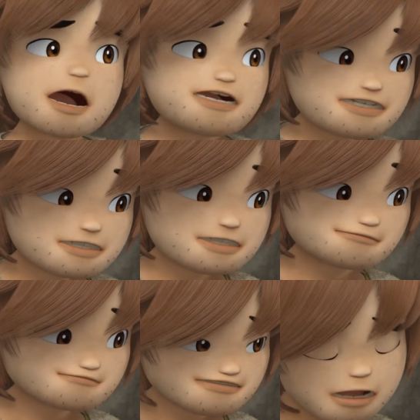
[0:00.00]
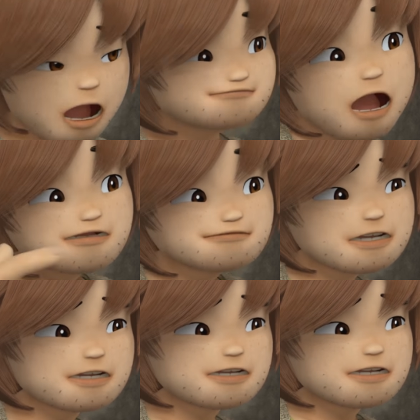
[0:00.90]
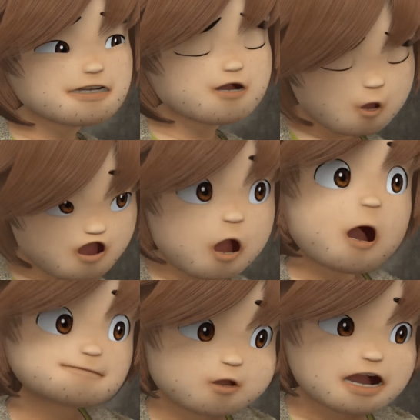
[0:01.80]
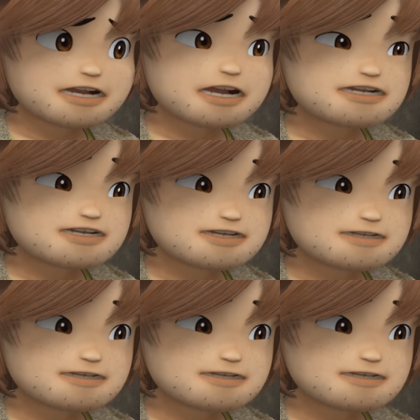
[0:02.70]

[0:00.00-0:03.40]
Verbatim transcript: Kyle, I don't know what to do yet, but I'll keep researching.